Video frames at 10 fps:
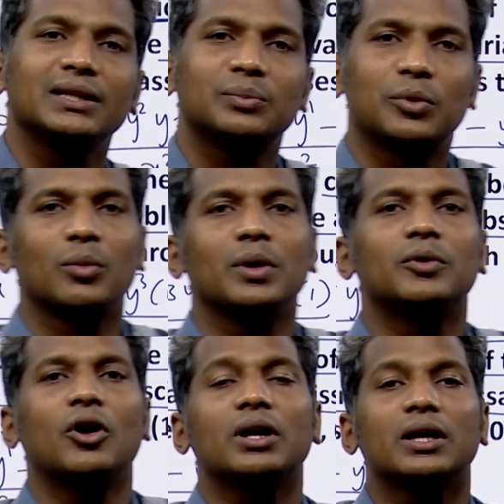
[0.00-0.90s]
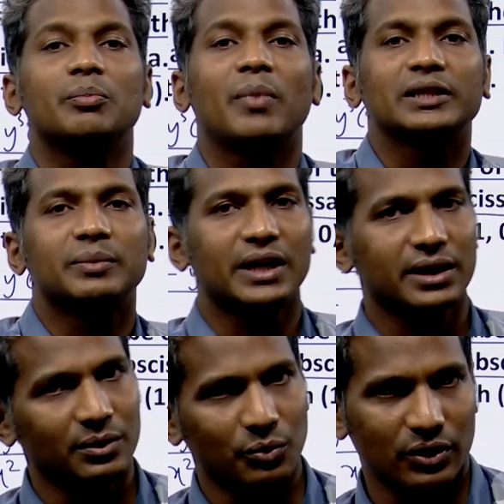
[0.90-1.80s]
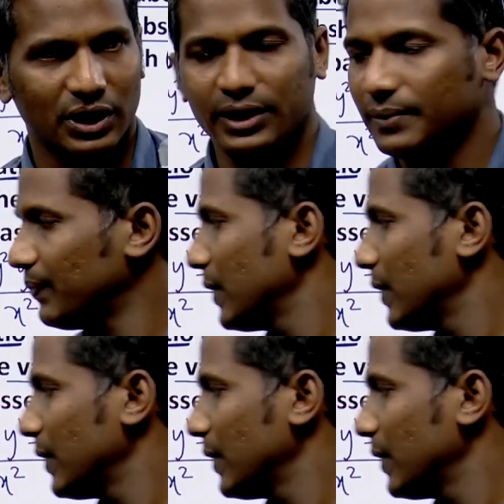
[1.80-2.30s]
the problem or mathematical modeling.